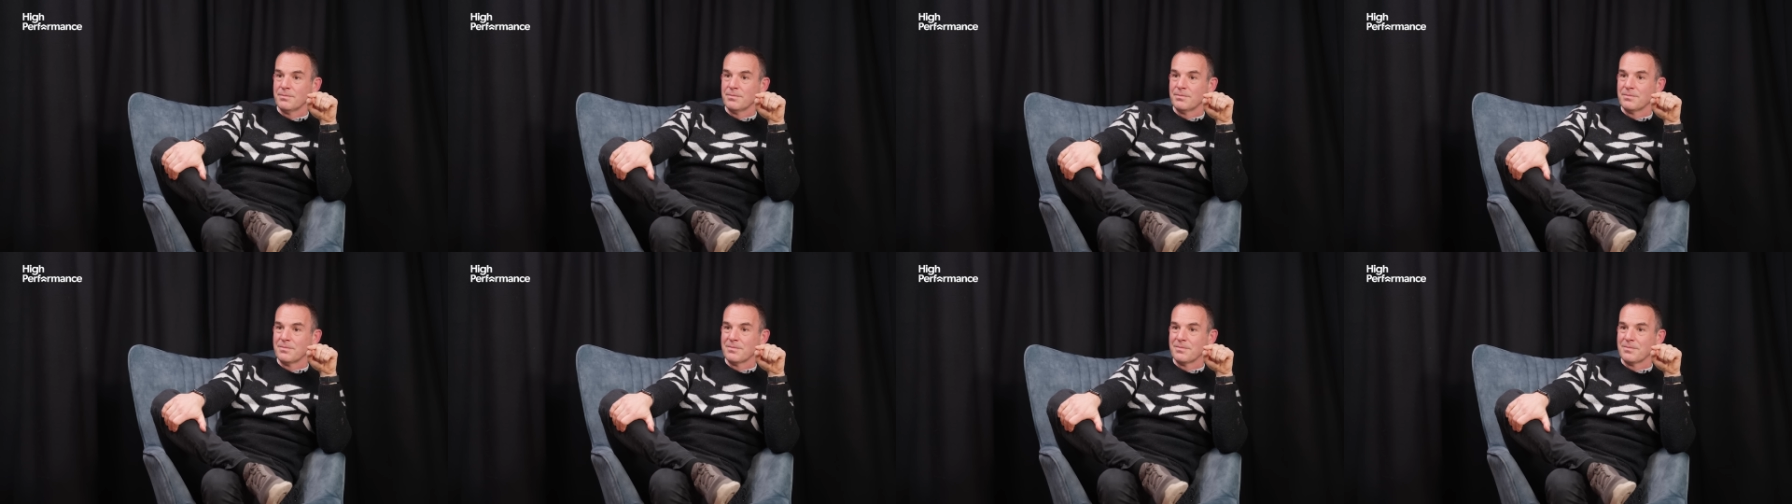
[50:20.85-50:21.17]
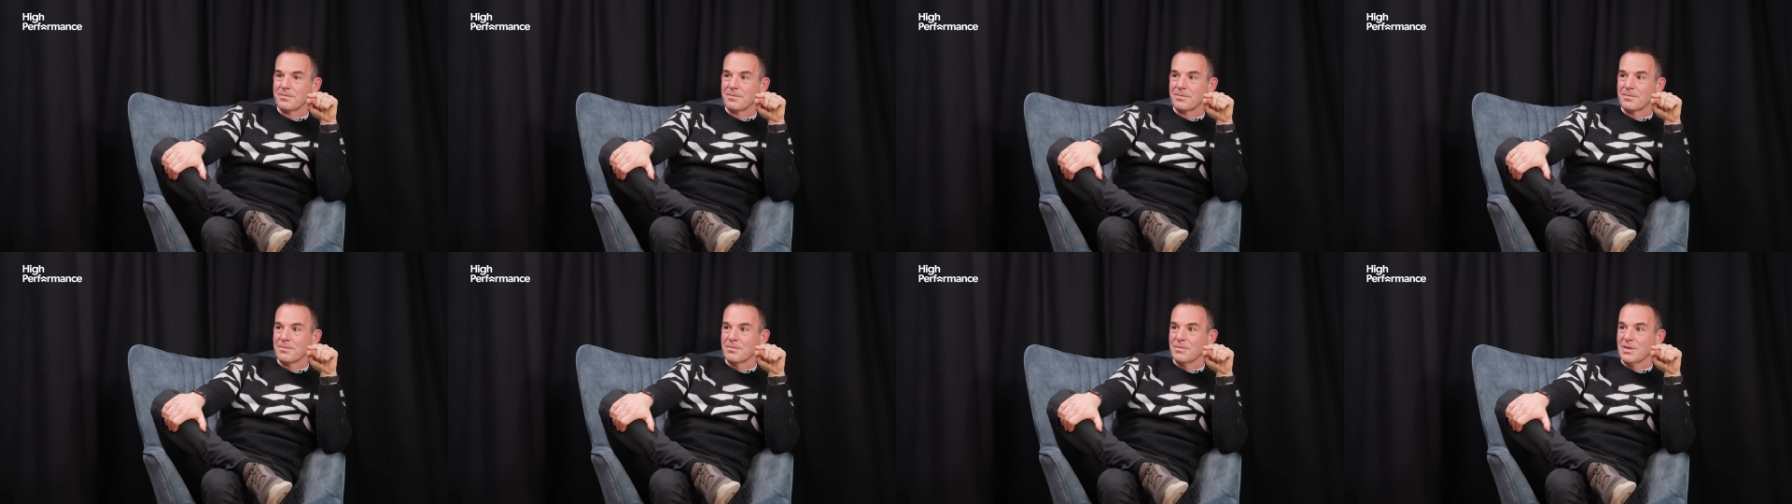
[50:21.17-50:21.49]
Hmm
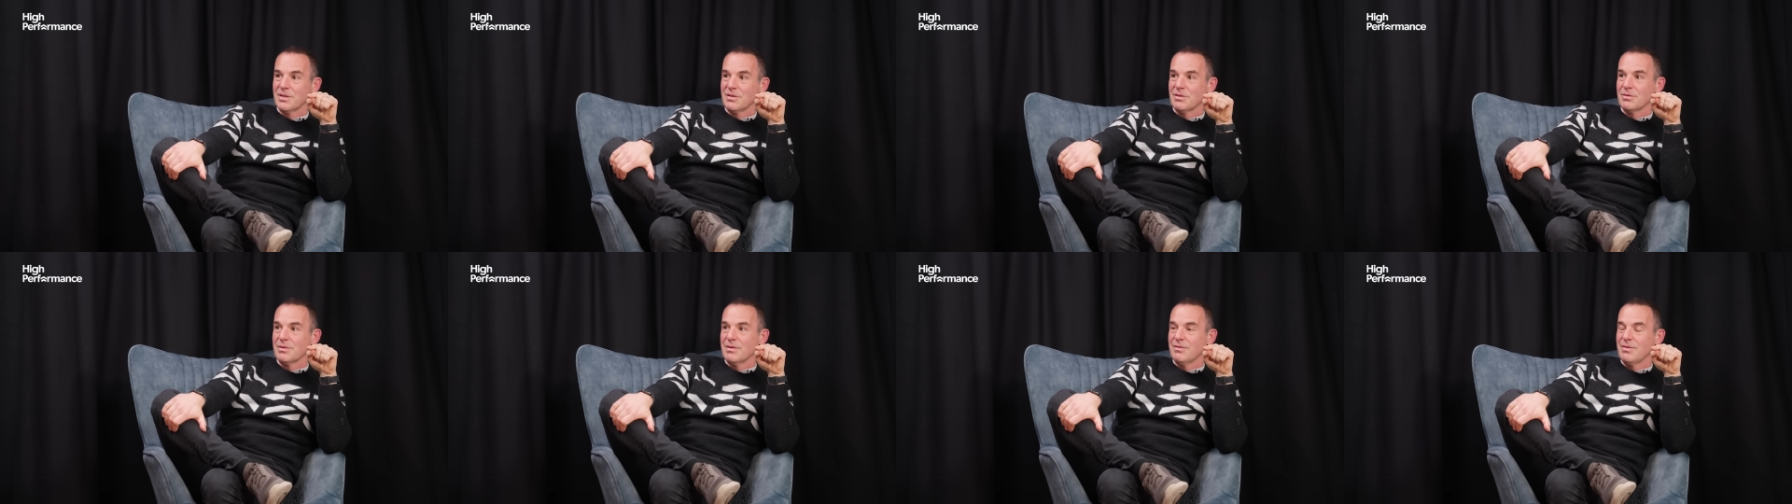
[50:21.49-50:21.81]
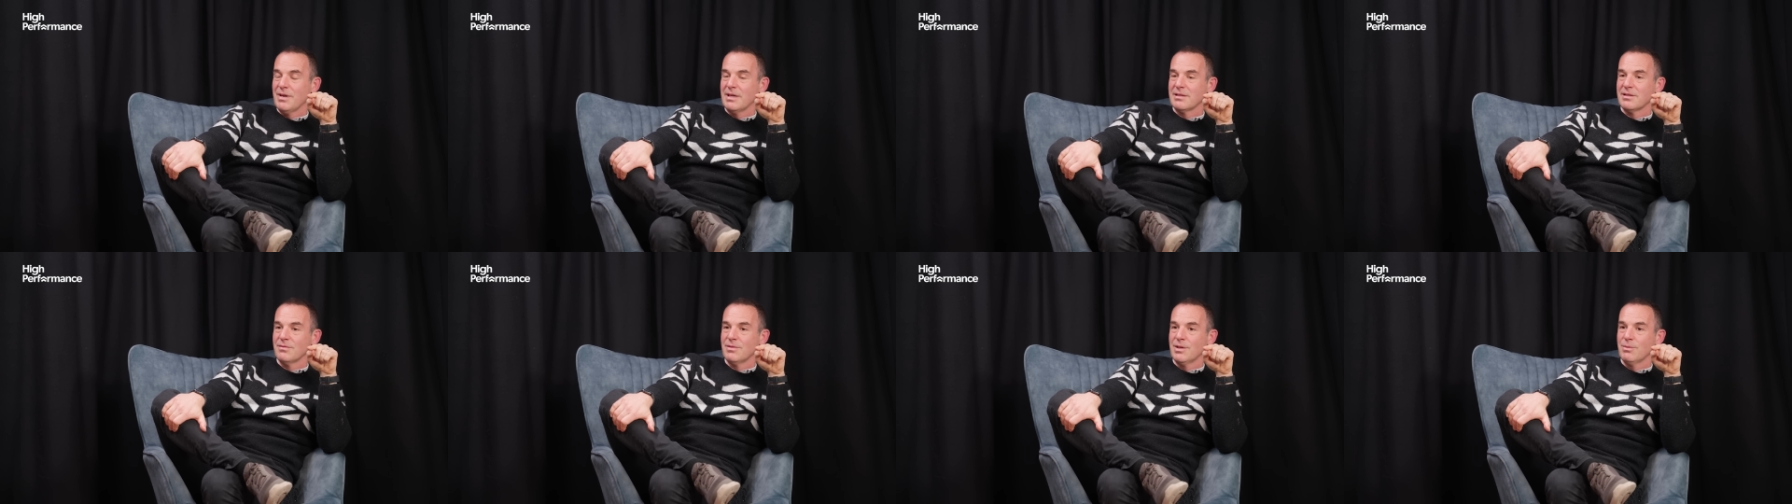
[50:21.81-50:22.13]
which is
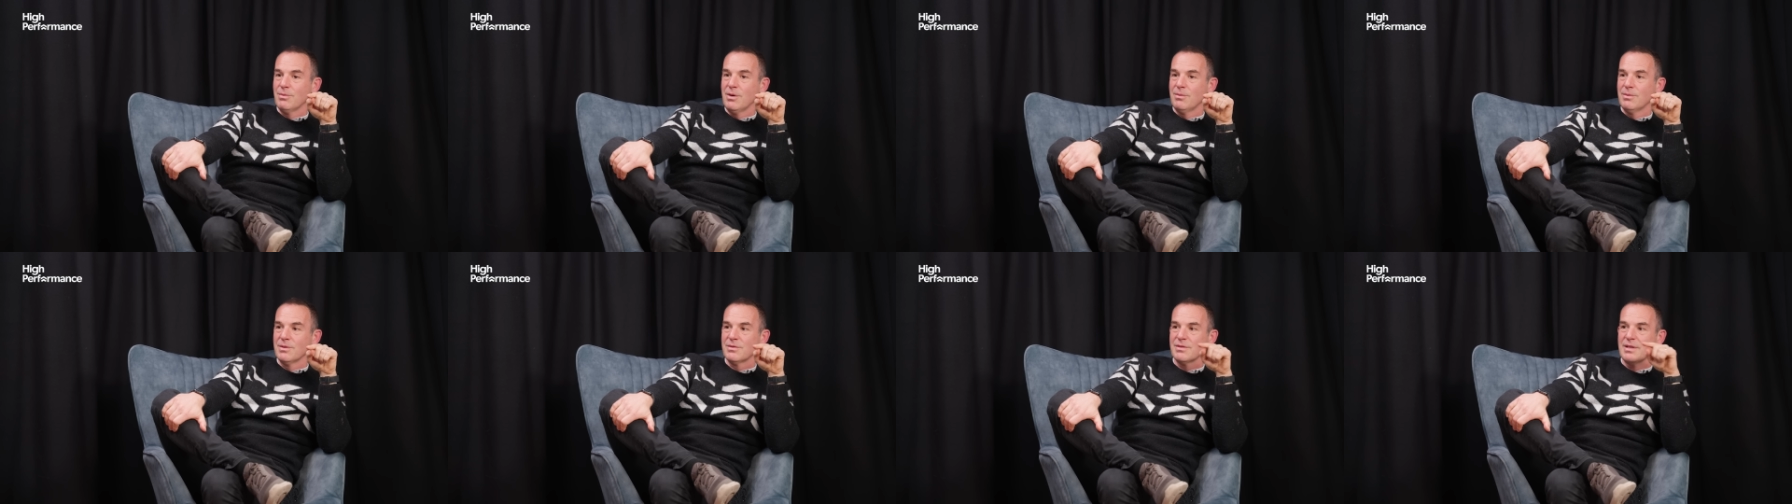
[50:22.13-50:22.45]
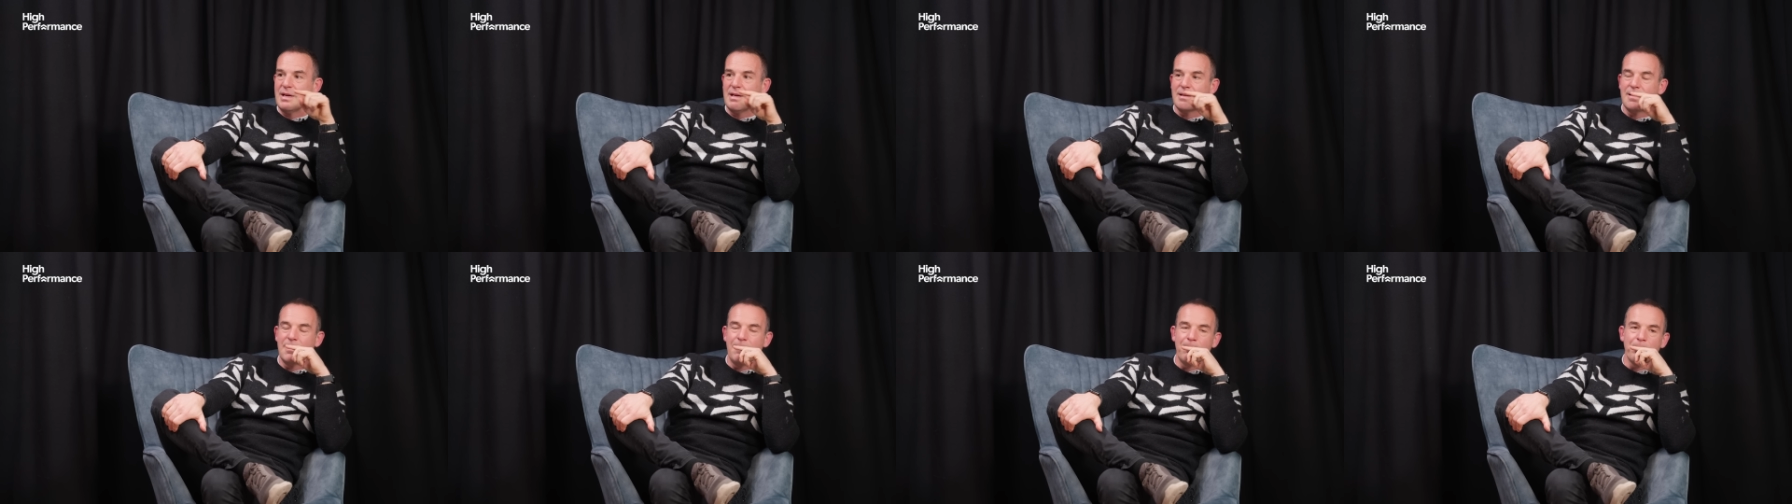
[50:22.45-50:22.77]
effectively what was
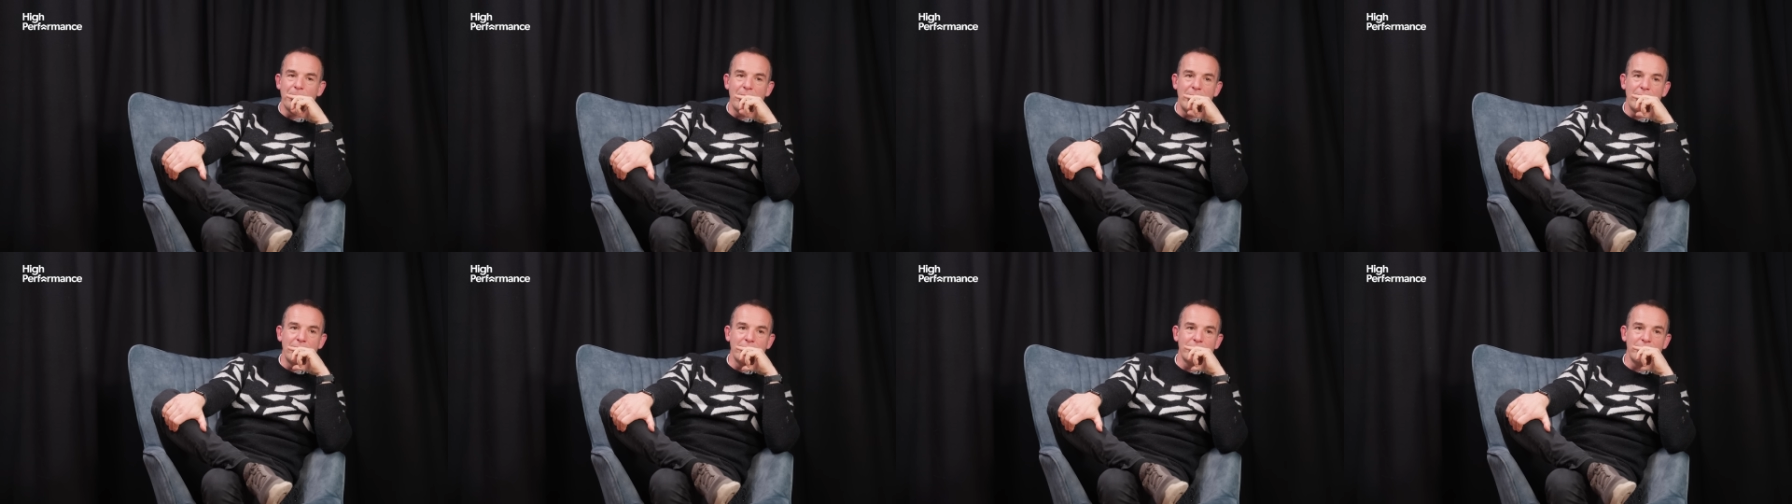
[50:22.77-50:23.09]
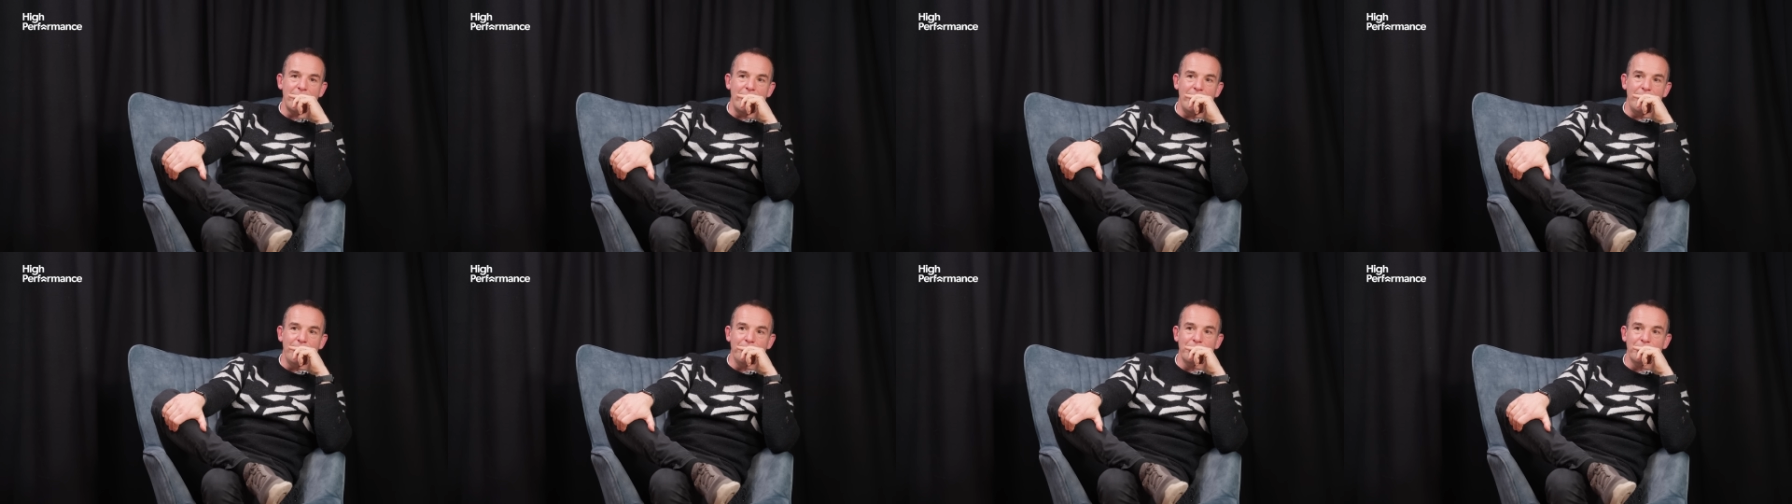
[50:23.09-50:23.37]
said, and attack.